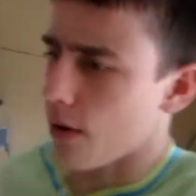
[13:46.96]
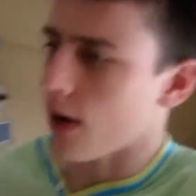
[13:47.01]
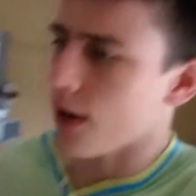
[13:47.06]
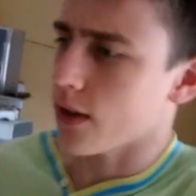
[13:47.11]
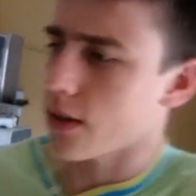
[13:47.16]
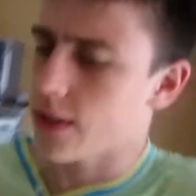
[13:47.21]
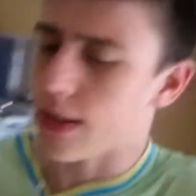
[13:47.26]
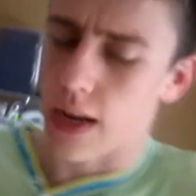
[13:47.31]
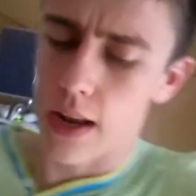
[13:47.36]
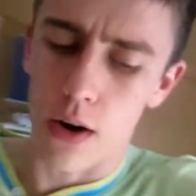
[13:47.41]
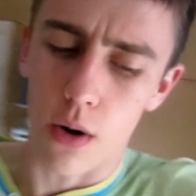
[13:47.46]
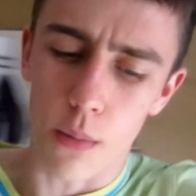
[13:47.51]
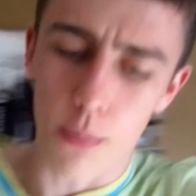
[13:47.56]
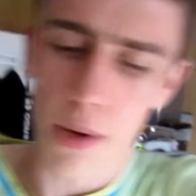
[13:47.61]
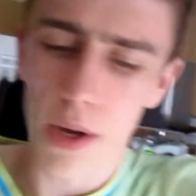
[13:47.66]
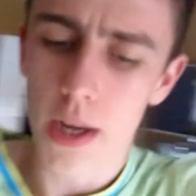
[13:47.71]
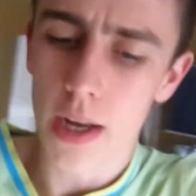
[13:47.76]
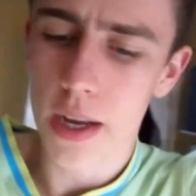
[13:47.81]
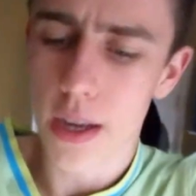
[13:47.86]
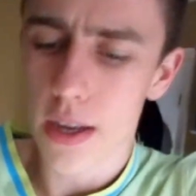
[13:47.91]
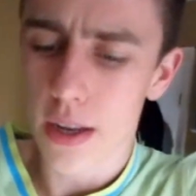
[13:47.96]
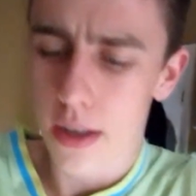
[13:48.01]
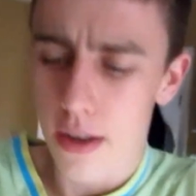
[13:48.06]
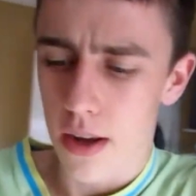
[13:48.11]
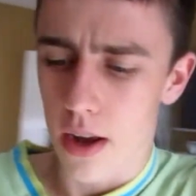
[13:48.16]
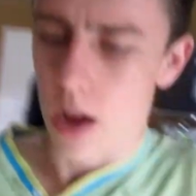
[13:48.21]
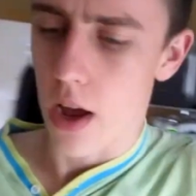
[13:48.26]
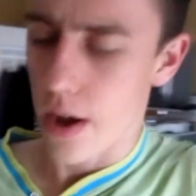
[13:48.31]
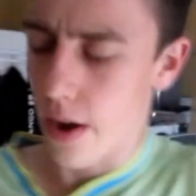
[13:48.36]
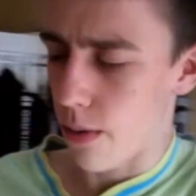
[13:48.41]
like setting up
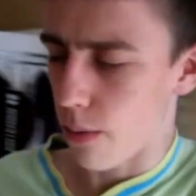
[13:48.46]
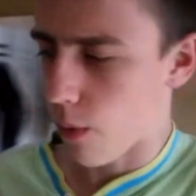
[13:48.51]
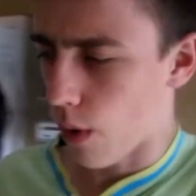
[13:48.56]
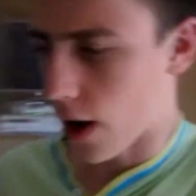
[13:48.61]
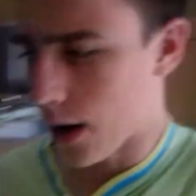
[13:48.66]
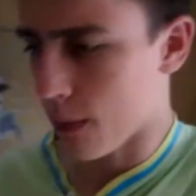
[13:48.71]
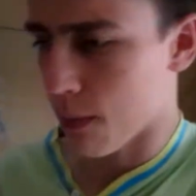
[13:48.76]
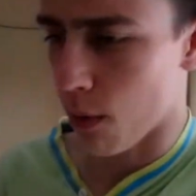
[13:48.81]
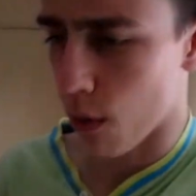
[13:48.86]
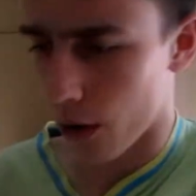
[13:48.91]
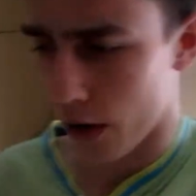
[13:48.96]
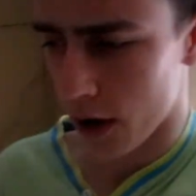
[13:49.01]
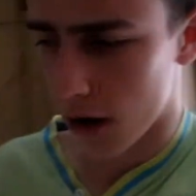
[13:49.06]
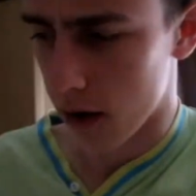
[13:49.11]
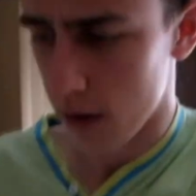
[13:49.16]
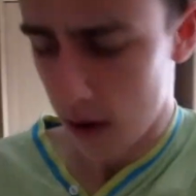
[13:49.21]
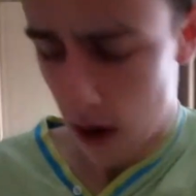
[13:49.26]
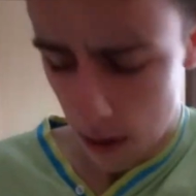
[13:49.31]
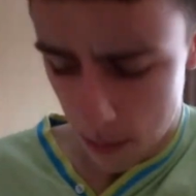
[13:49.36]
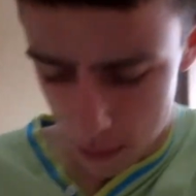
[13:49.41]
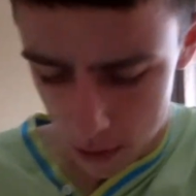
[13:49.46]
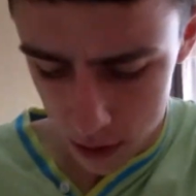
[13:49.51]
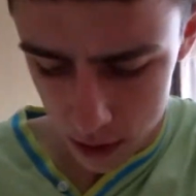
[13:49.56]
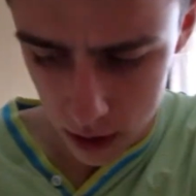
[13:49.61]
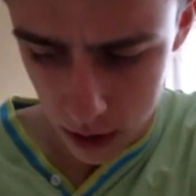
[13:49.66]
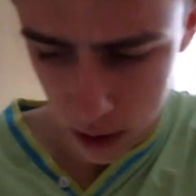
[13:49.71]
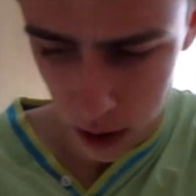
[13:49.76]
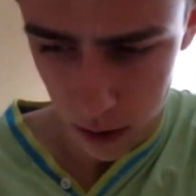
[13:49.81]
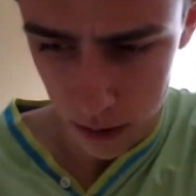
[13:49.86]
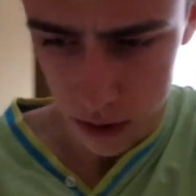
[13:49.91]
where to put the cameras
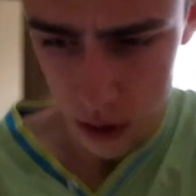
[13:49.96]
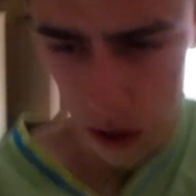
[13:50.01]
and stuff and